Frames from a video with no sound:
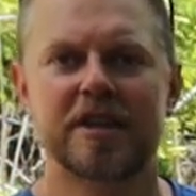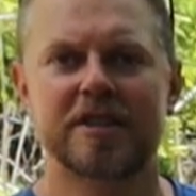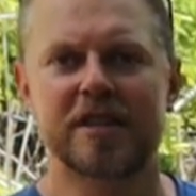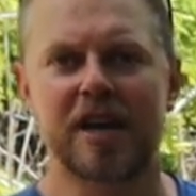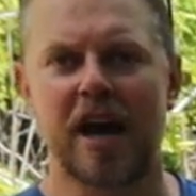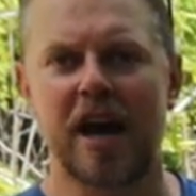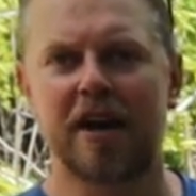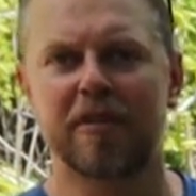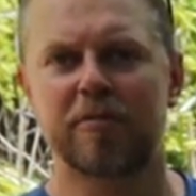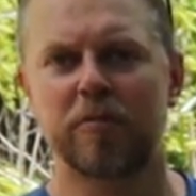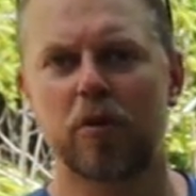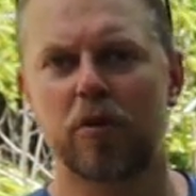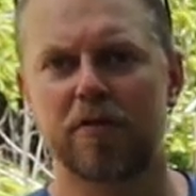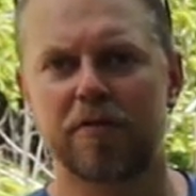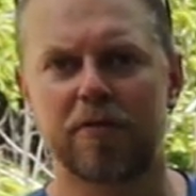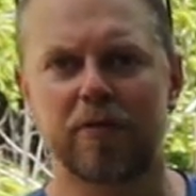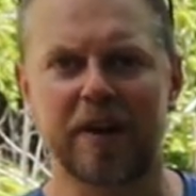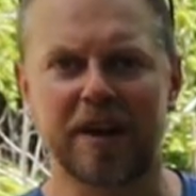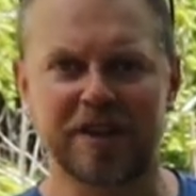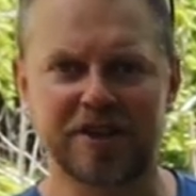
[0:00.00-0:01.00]
to have more
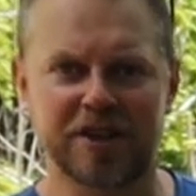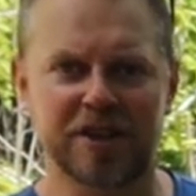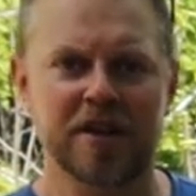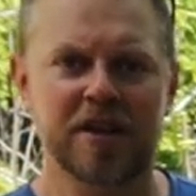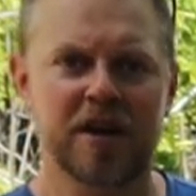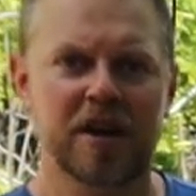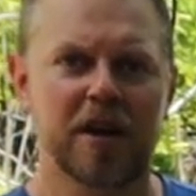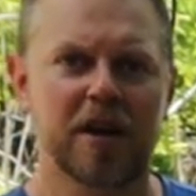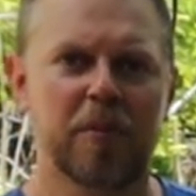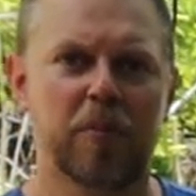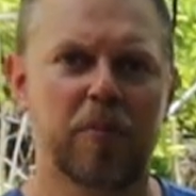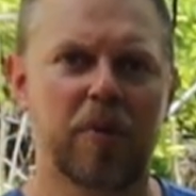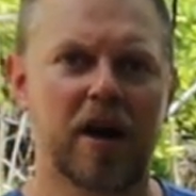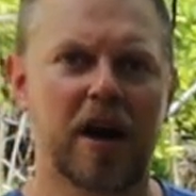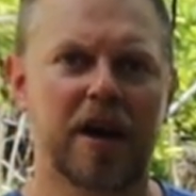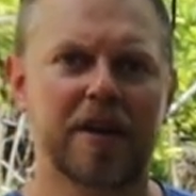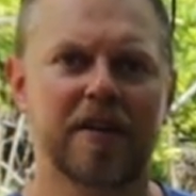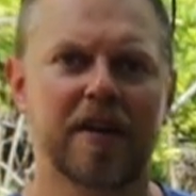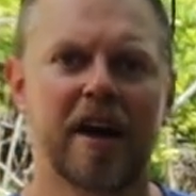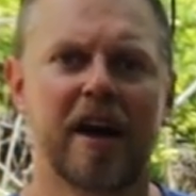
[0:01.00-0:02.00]
friction
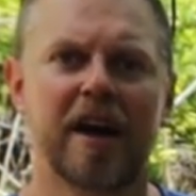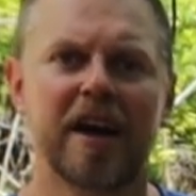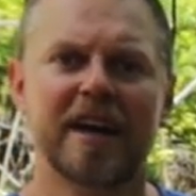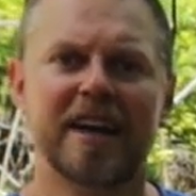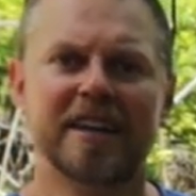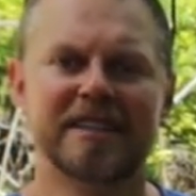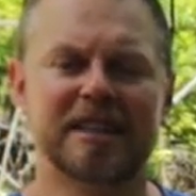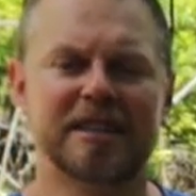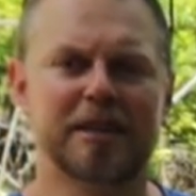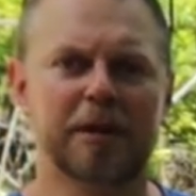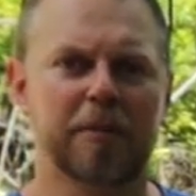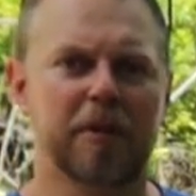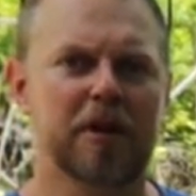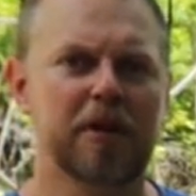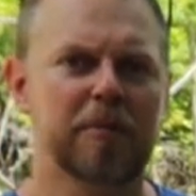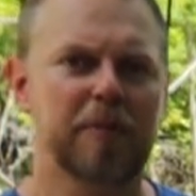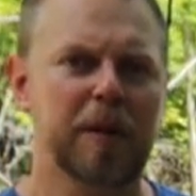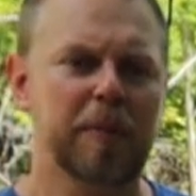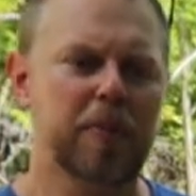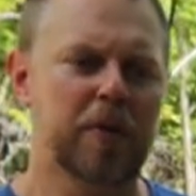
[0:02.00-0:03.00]
but since I'm
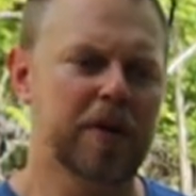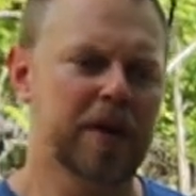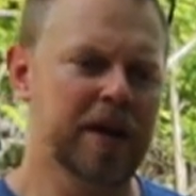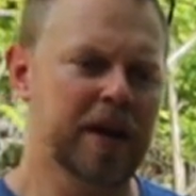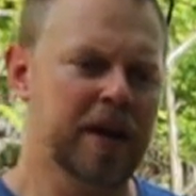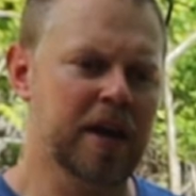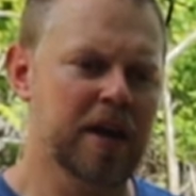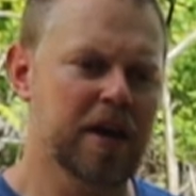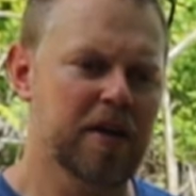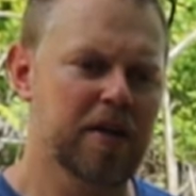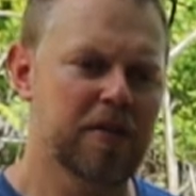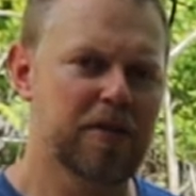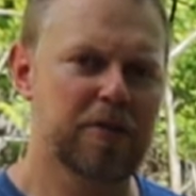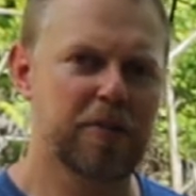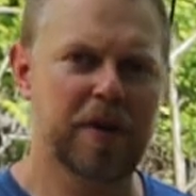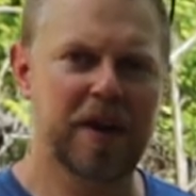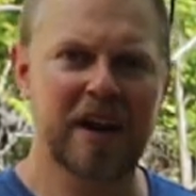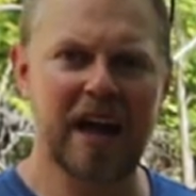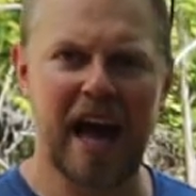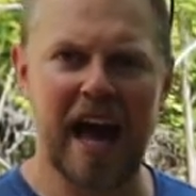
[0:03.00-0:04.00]
gonna be putting
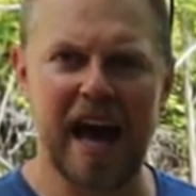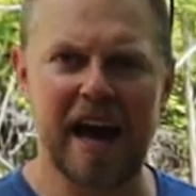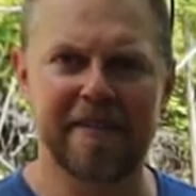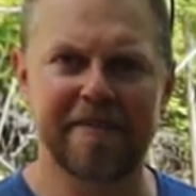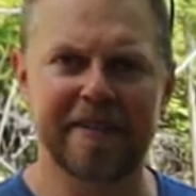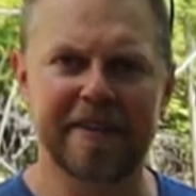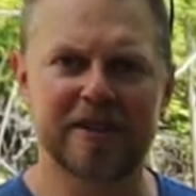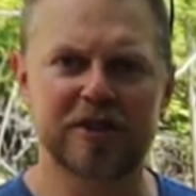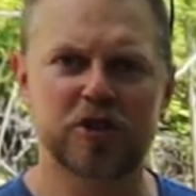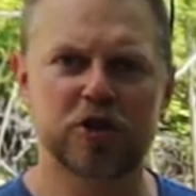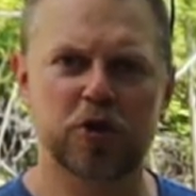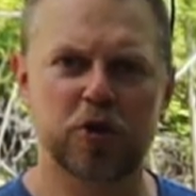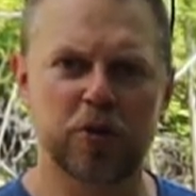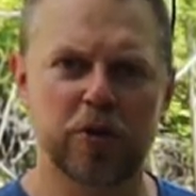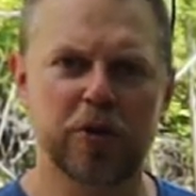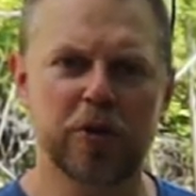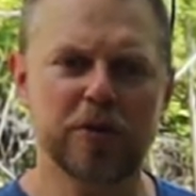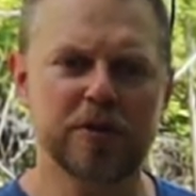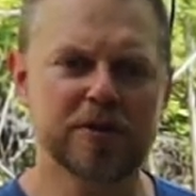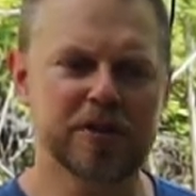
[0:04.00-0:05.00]
three and a half inch
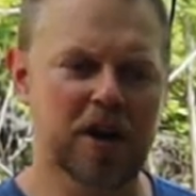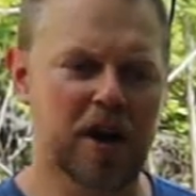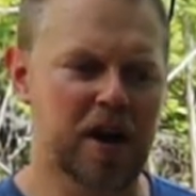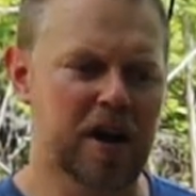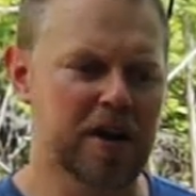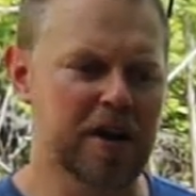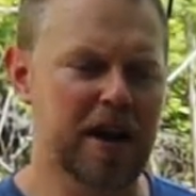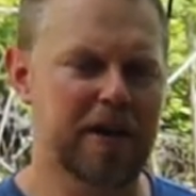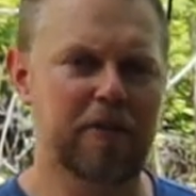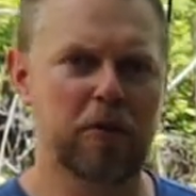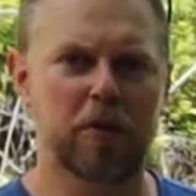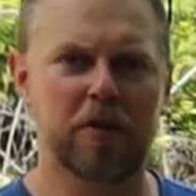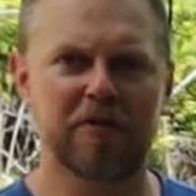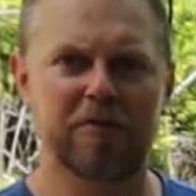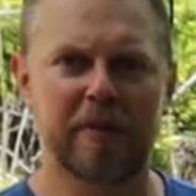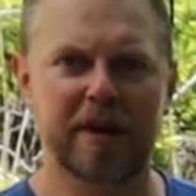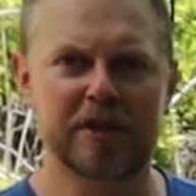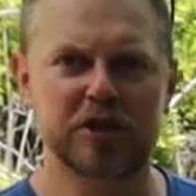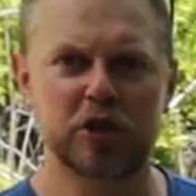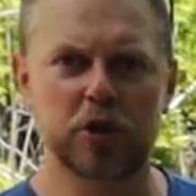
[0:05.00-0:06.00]
screws on every one
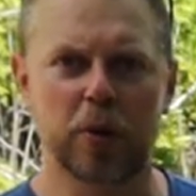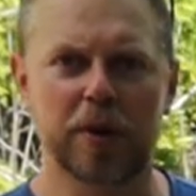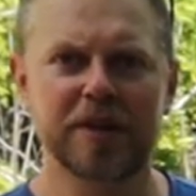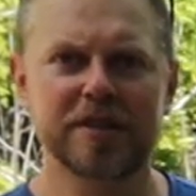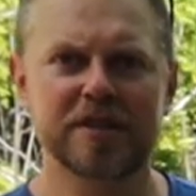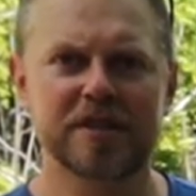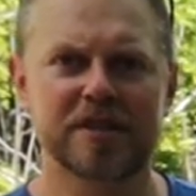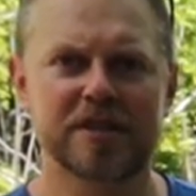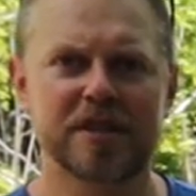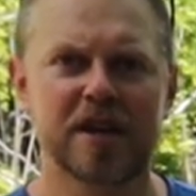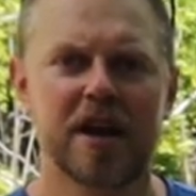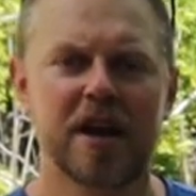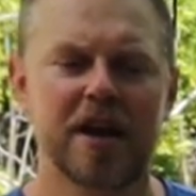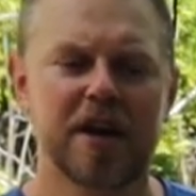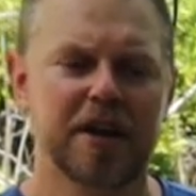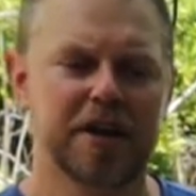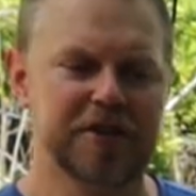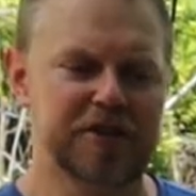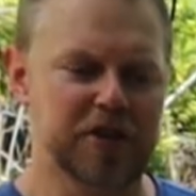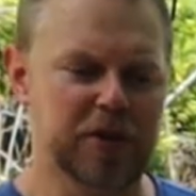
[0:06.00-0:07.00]
of my joists
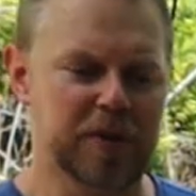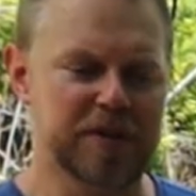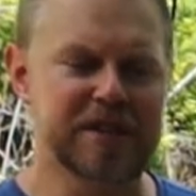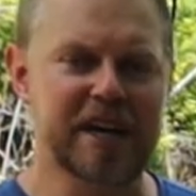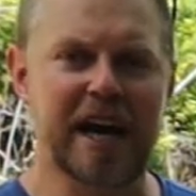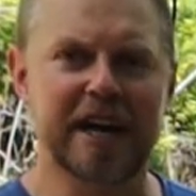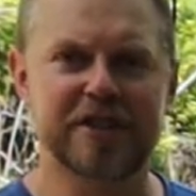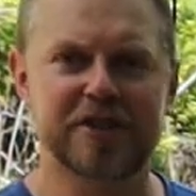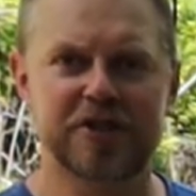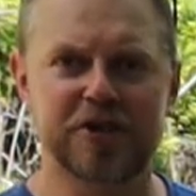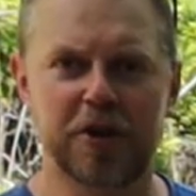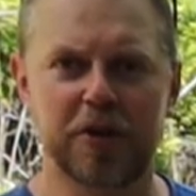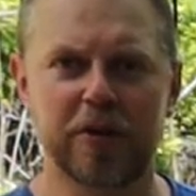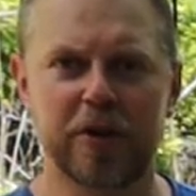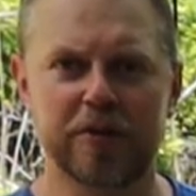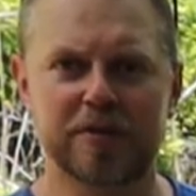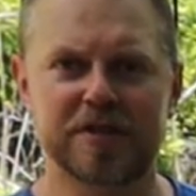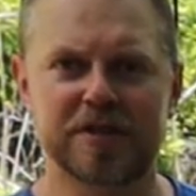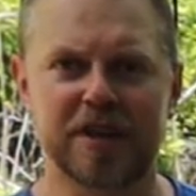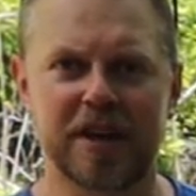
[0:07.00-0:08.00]
to attach to
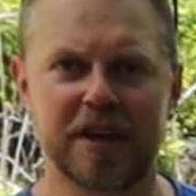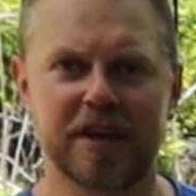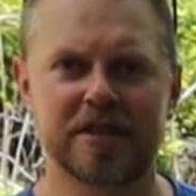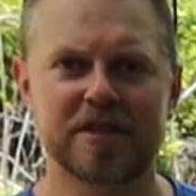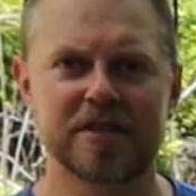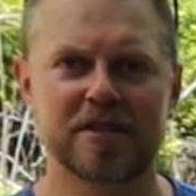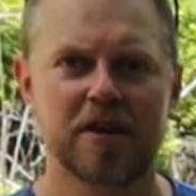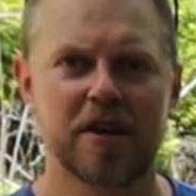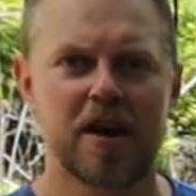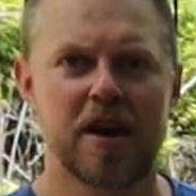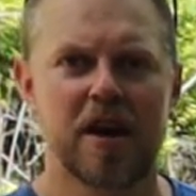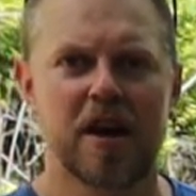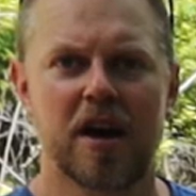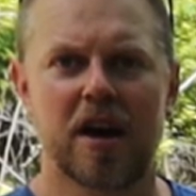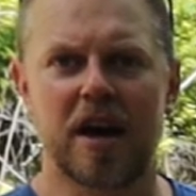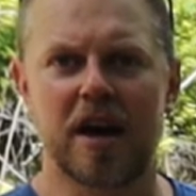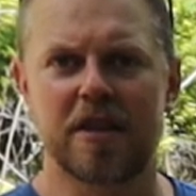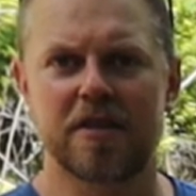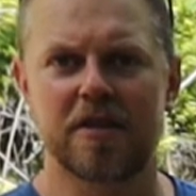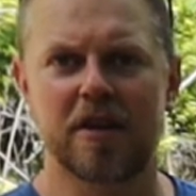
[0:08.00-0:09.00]
those skids,
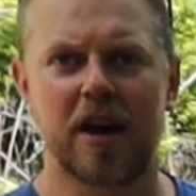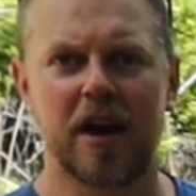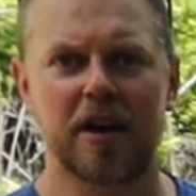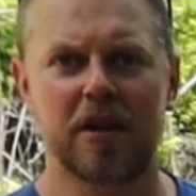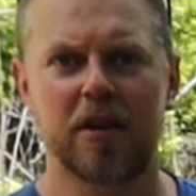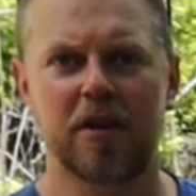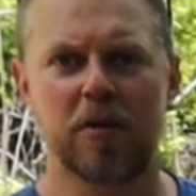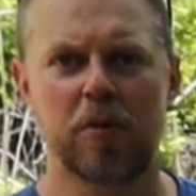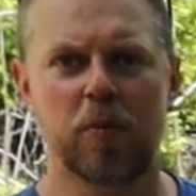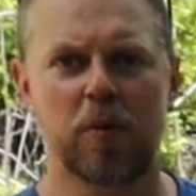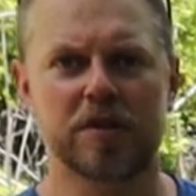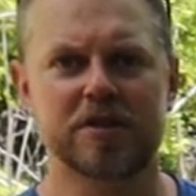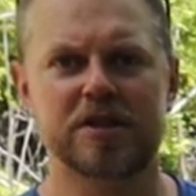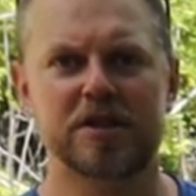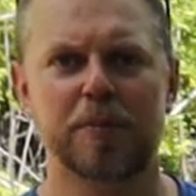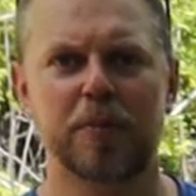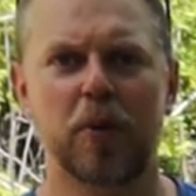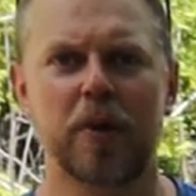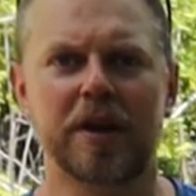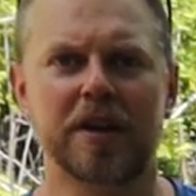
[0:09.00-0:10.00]
I thought, what's
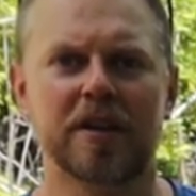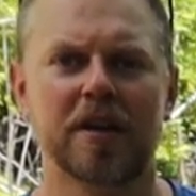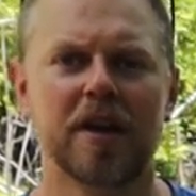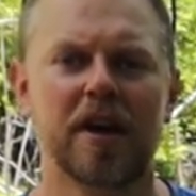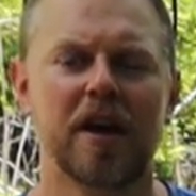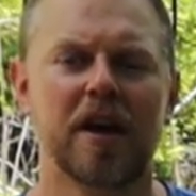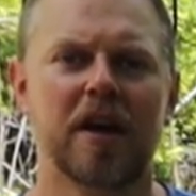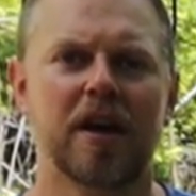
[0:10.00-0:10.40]
the point?